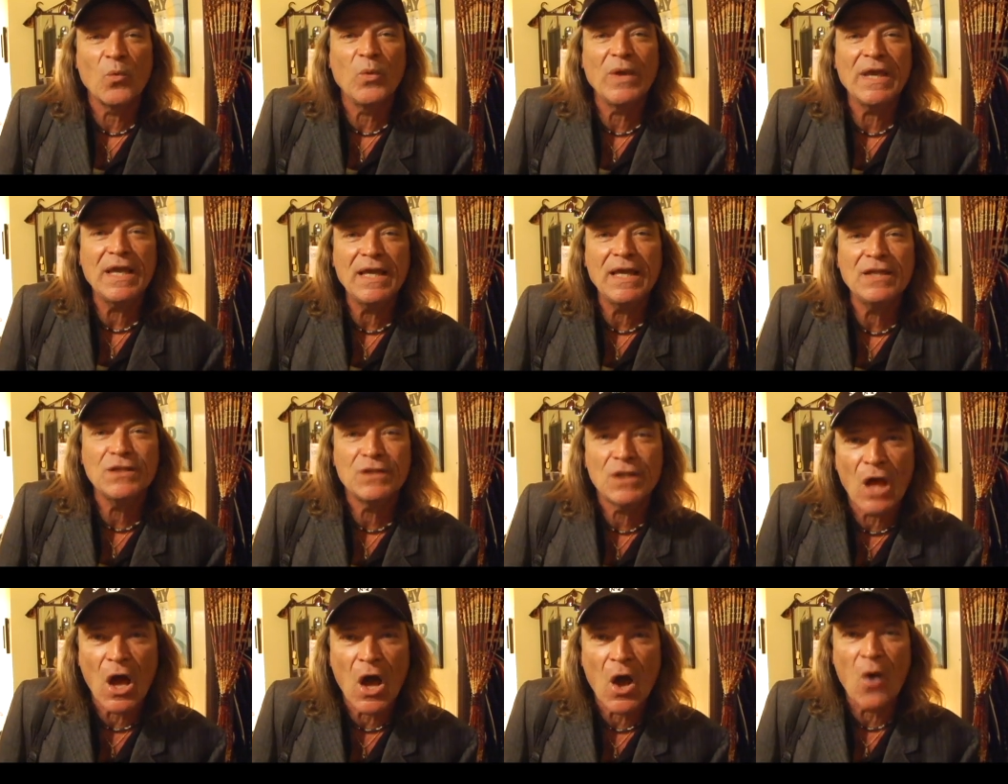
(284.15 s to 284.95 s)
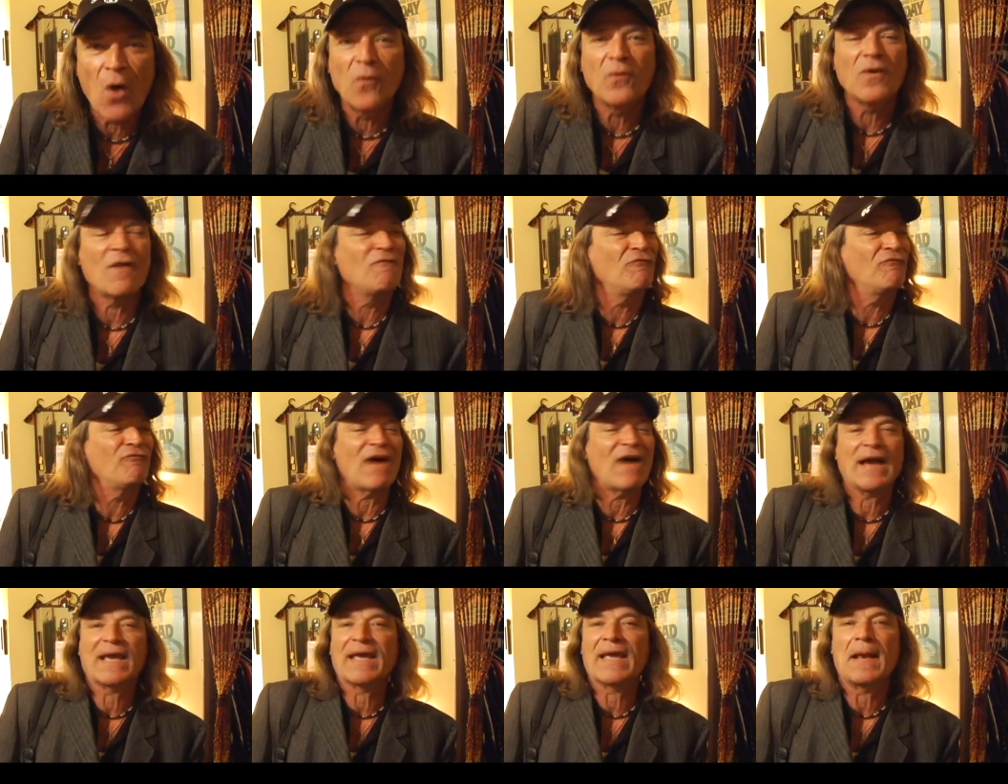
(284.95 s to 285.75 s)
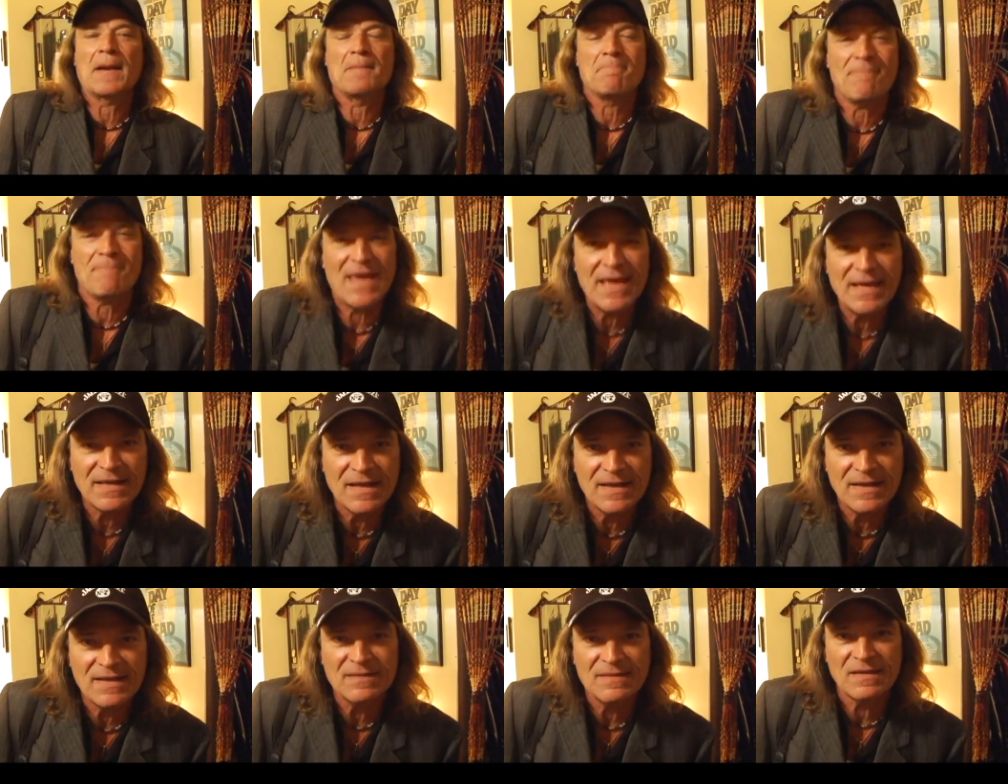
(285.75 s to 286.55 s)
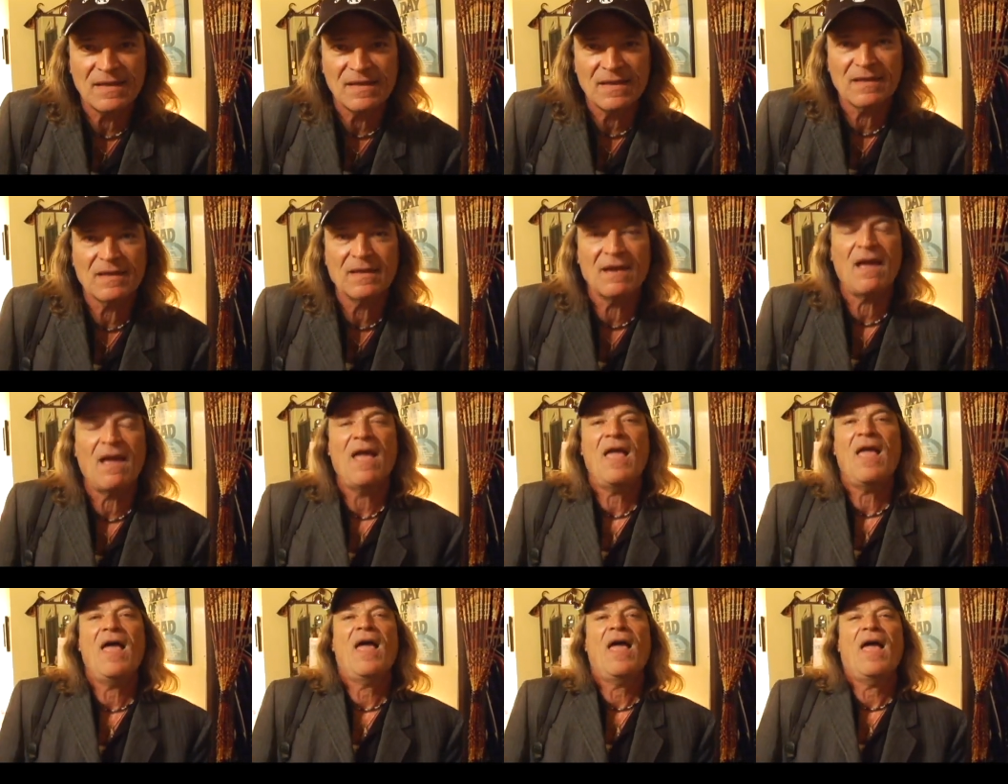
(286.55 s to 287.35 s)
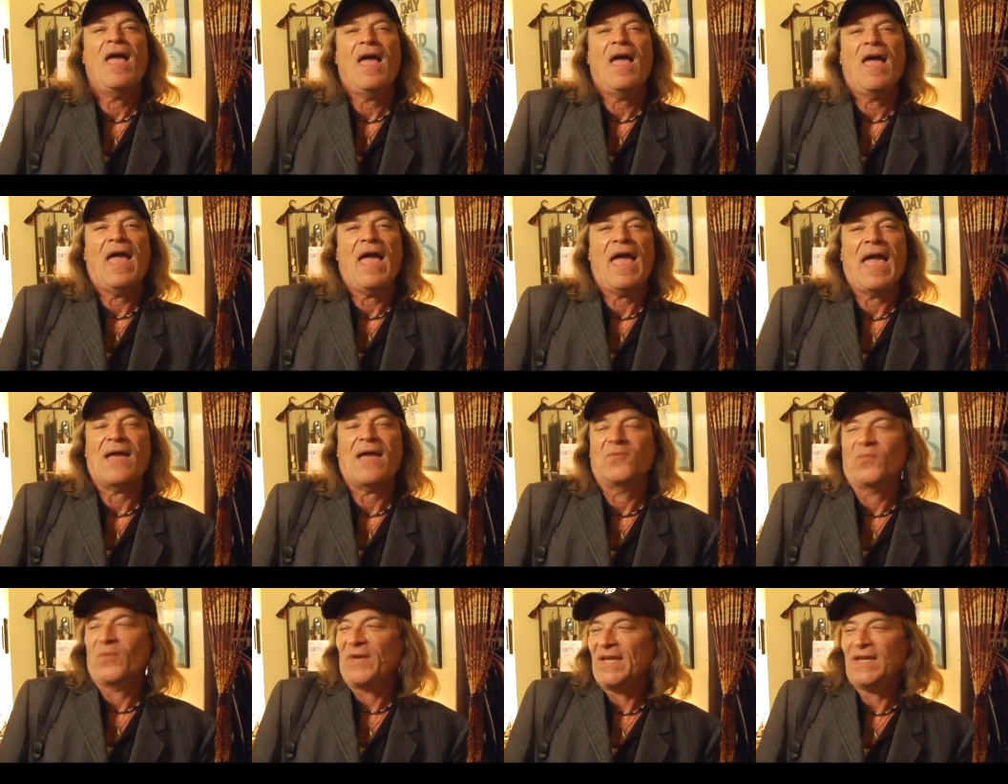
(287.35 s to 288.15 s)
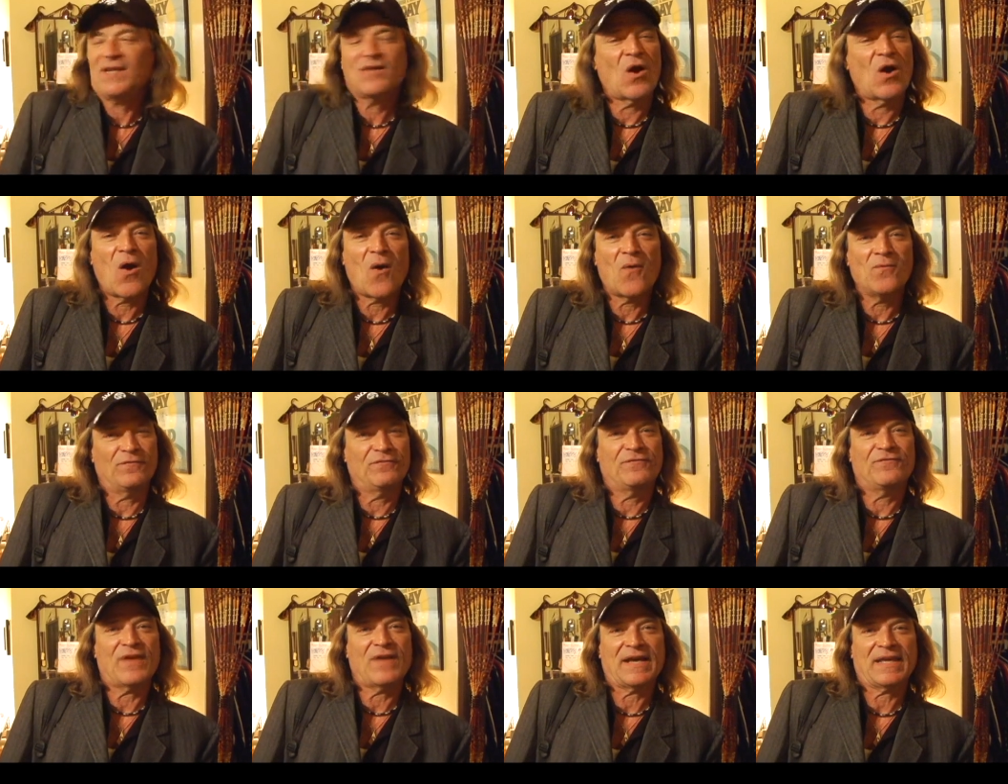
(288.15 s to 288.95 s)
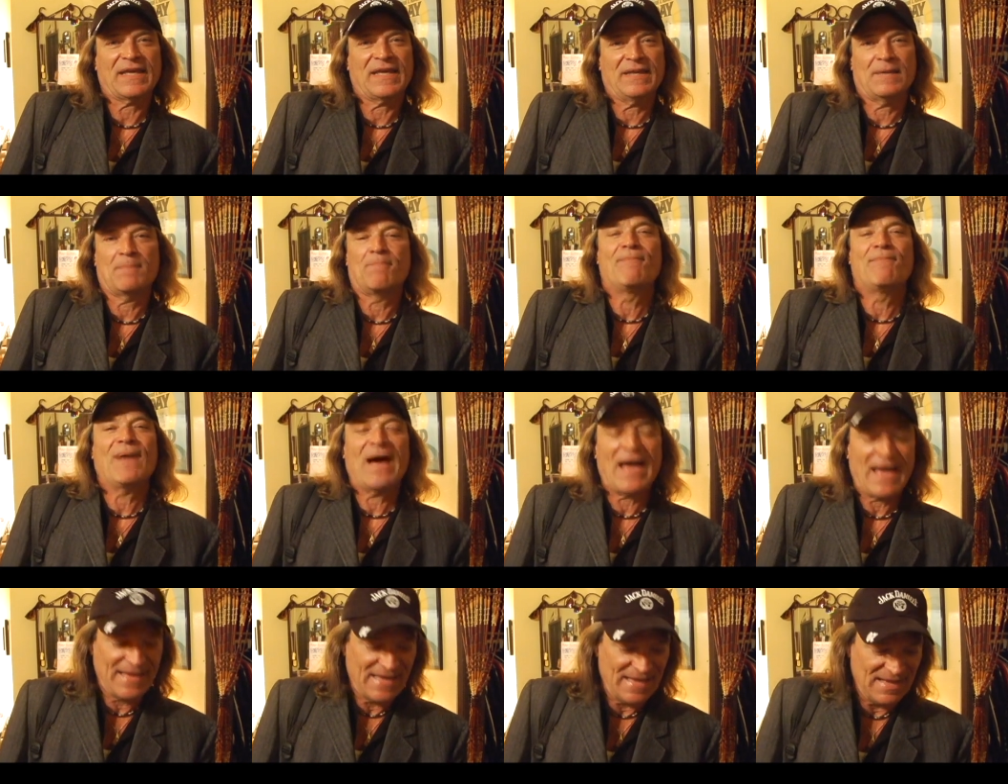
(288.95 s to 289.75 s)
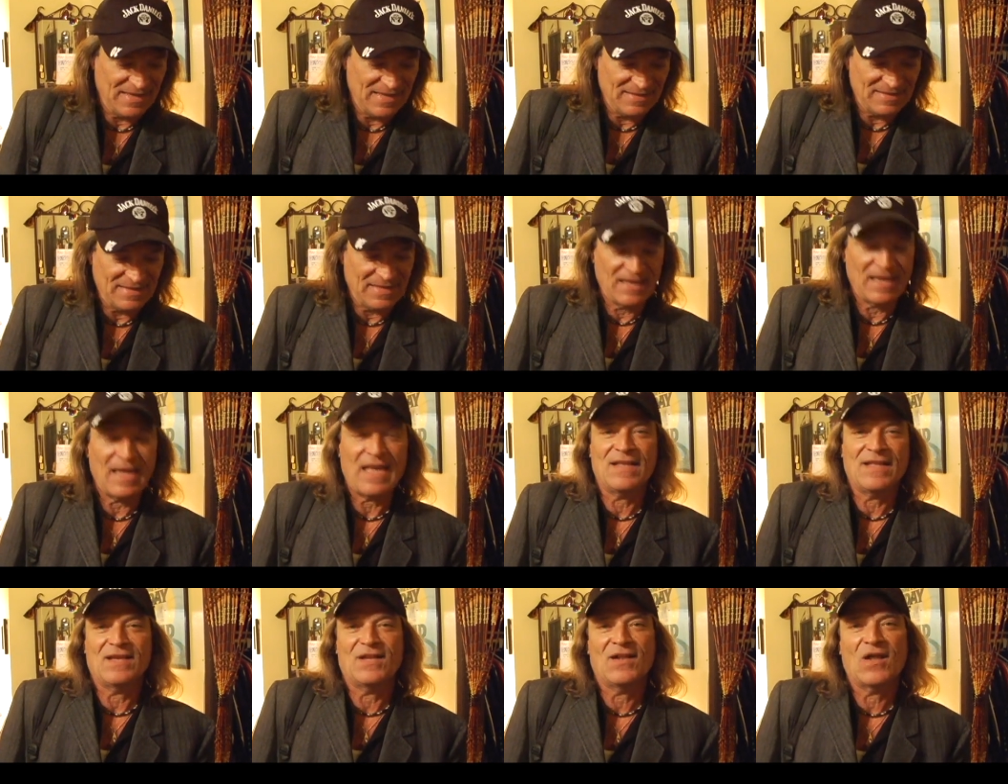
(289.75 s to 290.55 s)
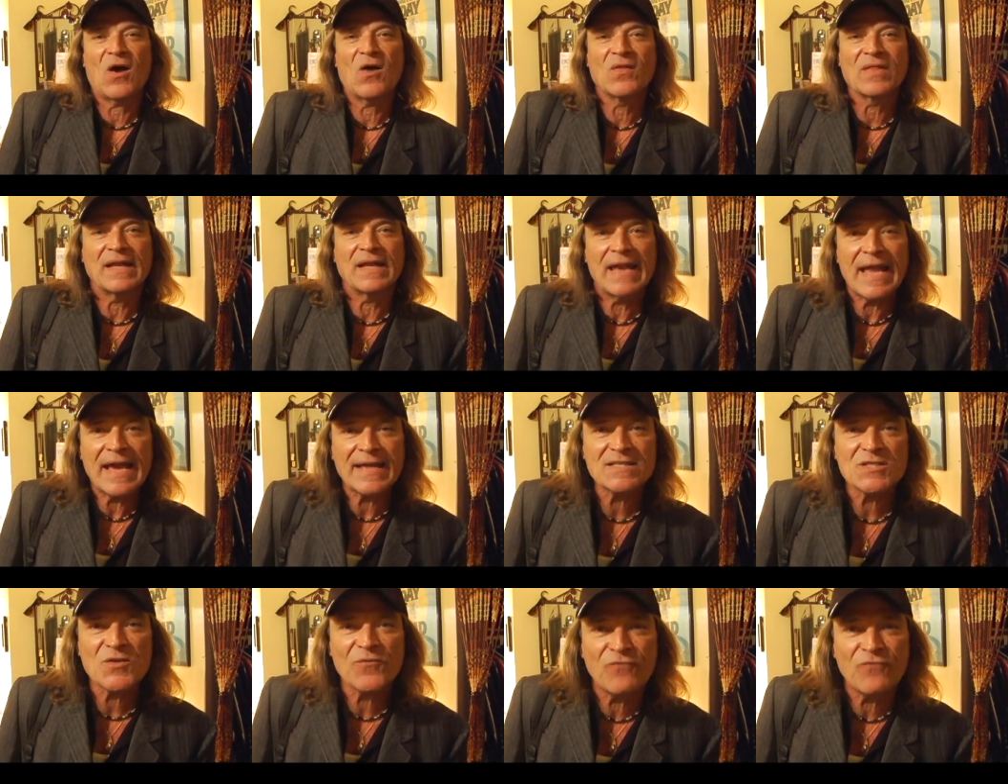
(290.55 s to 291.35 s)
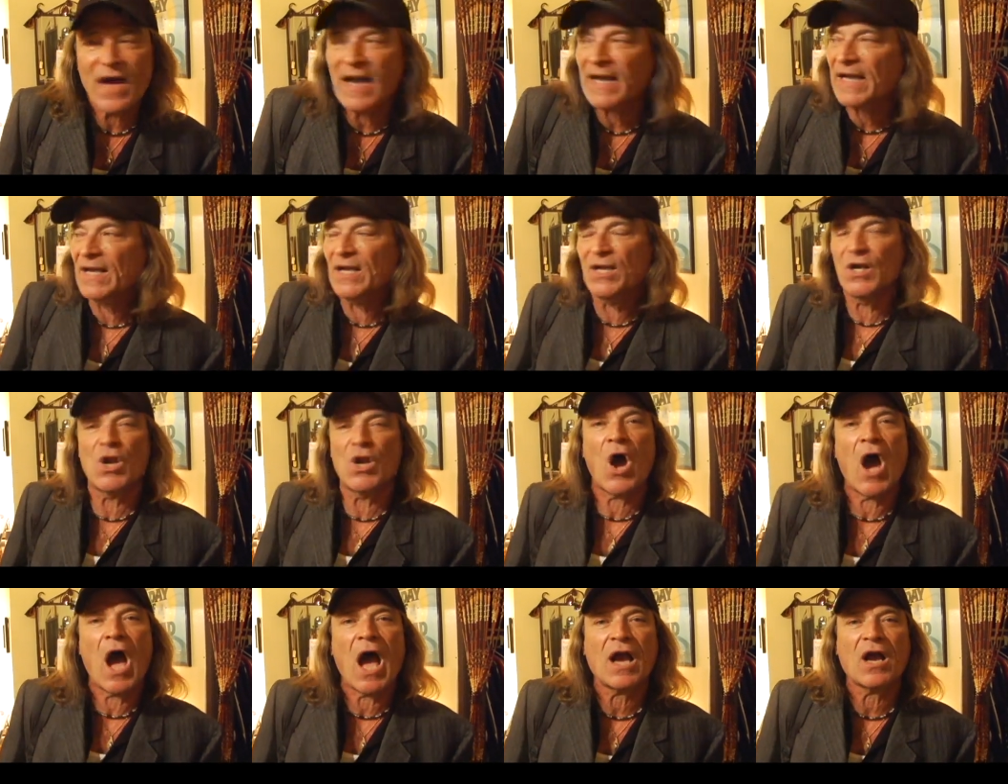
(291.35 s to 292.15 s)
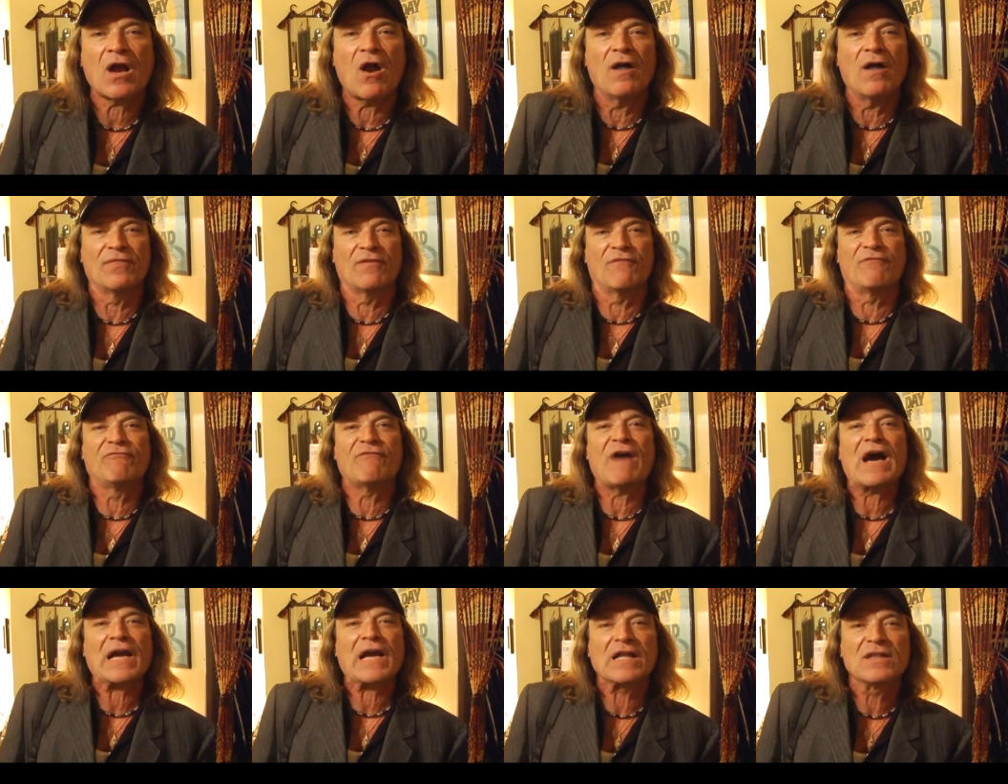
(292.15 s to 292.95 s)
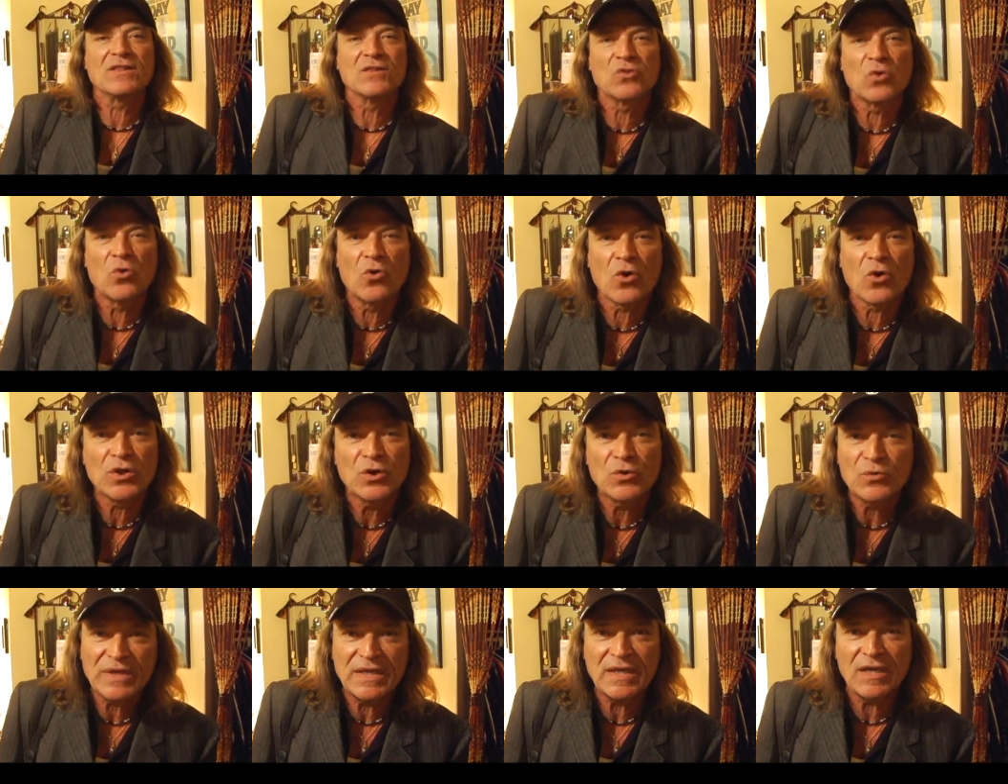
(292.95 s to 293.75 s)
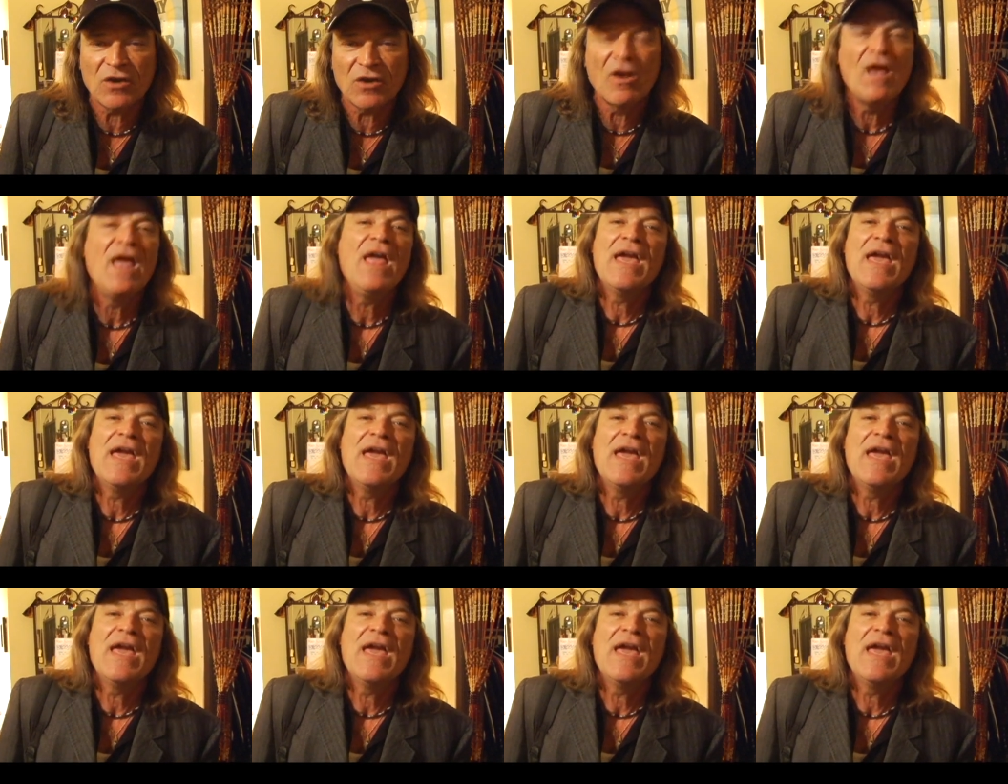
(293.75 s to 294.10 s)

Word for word: We don't fucking make anything and we don't fucking buy anything. And you know, the next fucking knock on the fucking door you hear